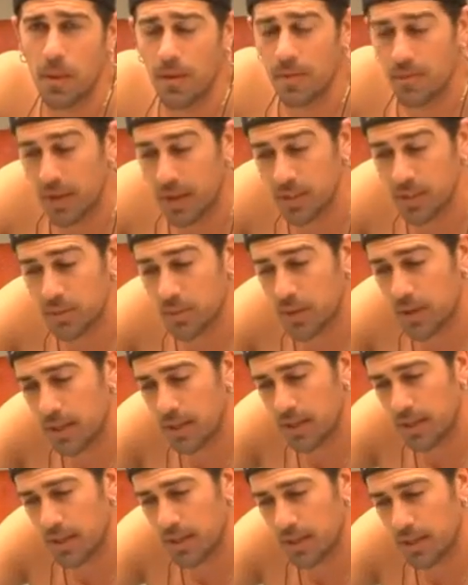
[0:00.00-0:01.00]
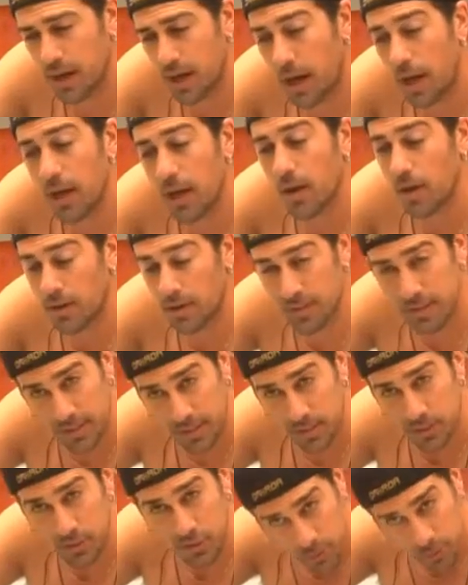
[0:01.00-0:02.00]
That's why I
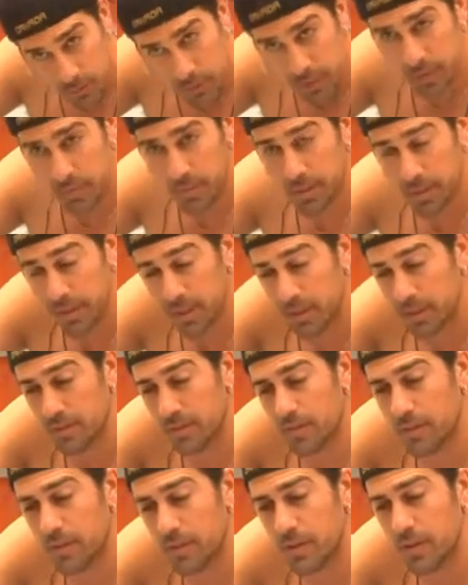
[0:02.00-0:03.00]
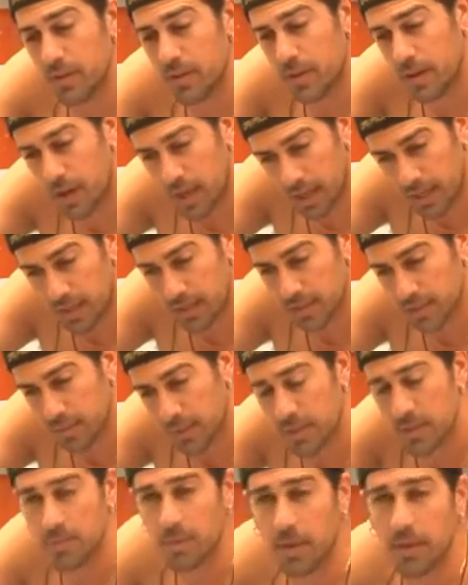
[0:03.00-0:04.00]
honestly, truly believe Ike is the
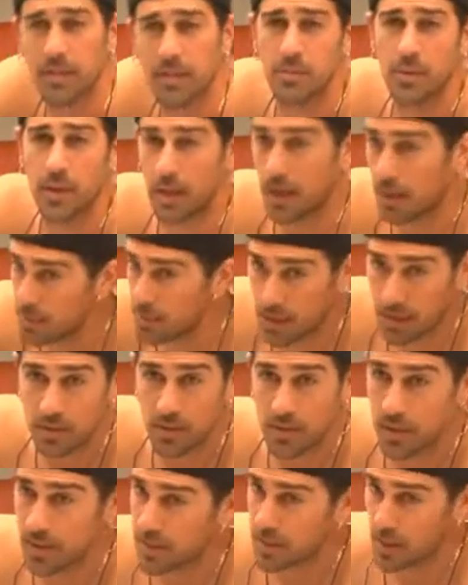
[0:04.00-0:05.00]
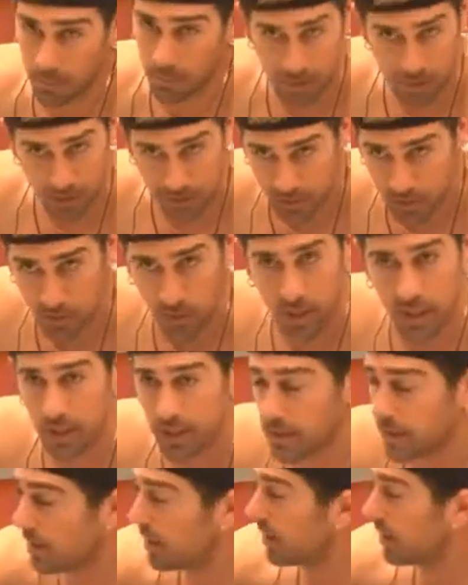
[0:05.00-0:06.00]
best bet this week. And I'm telling you this, I'm being straight.
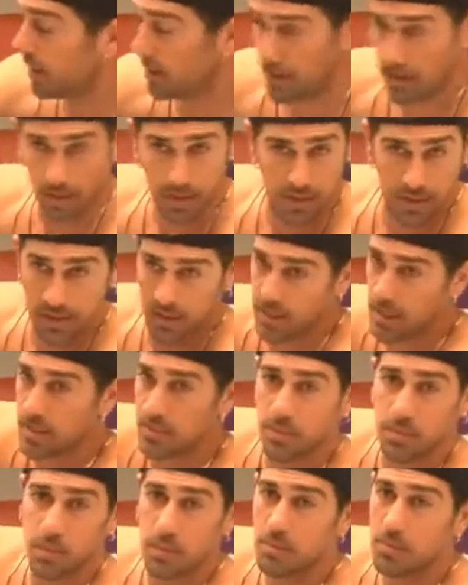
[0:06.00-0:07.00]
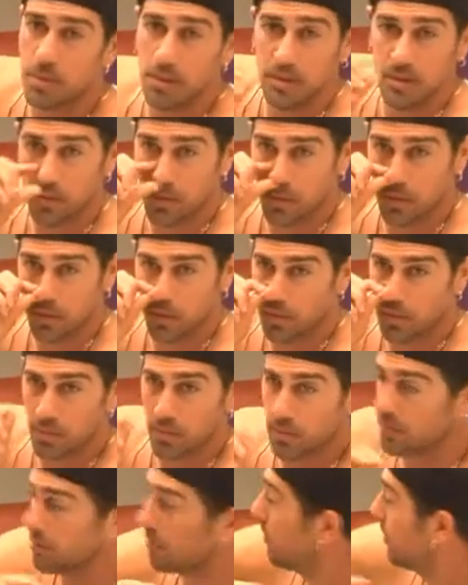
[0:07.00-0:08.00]
This stays between me and you.
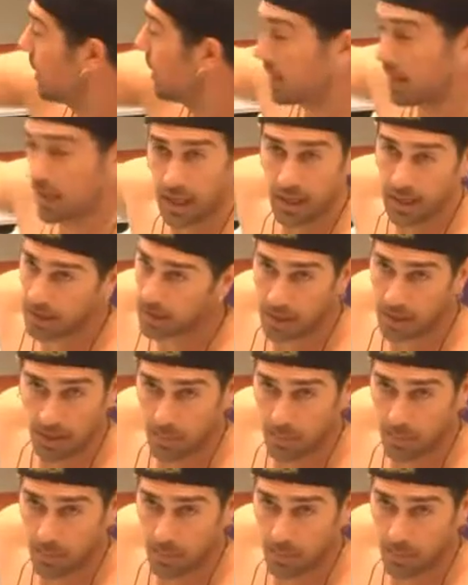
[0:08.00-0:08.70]
You can't, like,